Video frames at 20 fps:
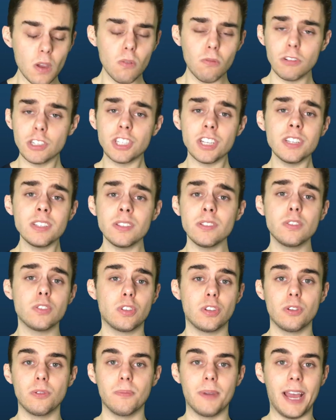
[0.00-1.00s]
which isn't
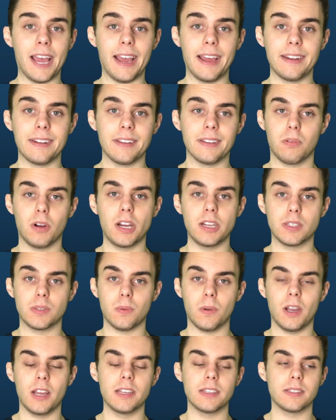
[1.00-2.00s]
too bad
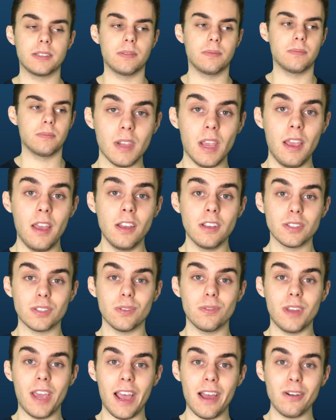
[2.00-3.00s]
price-wise.
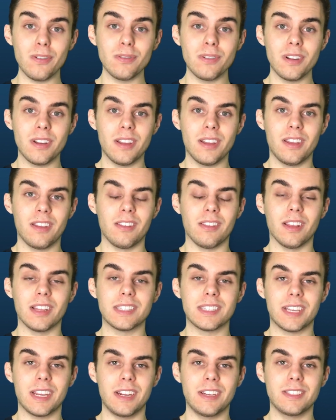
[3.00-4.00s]
So now
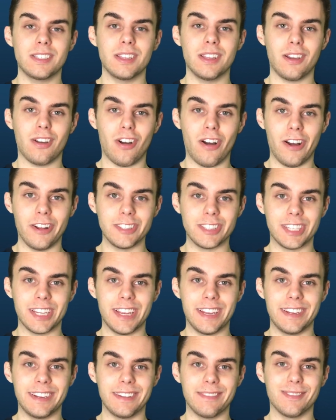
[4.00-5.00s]
let's get into the
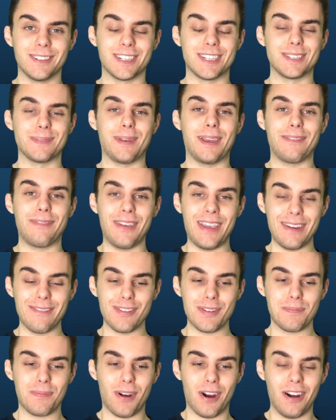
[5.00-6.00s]
content, which is my
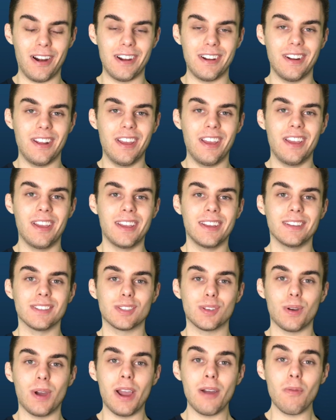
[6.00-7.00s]
favorite part.
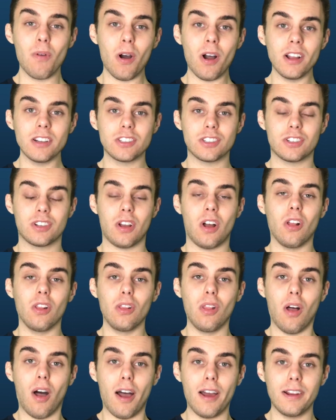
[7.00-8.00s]
So I watched a
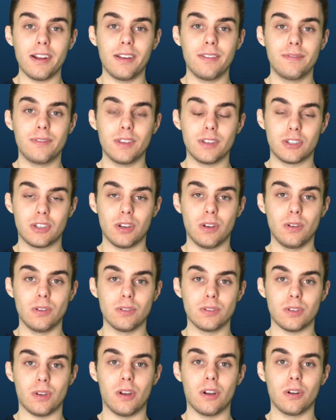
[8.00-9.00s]
lot of the
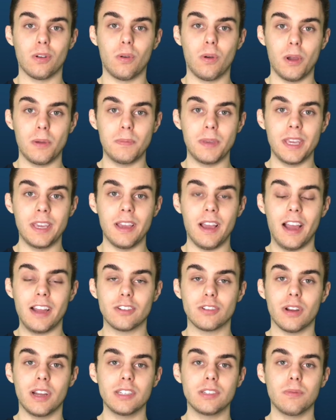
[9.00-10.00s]
shows on Quibi. I
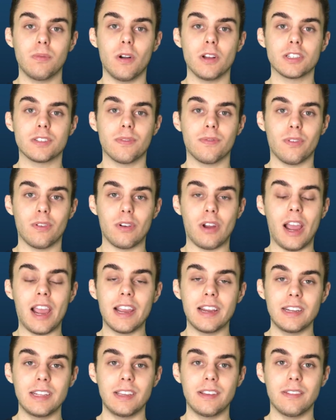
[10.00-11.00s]
tried to watch a
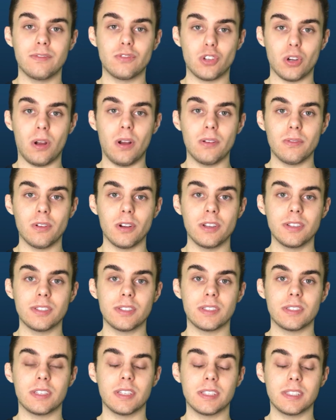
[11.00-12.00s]
variety of
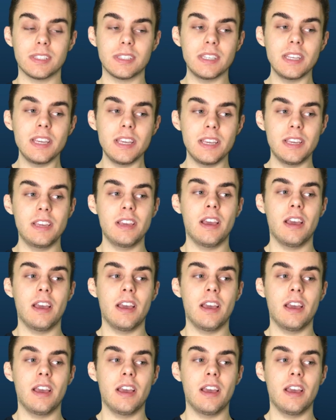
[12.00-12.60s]
genres to see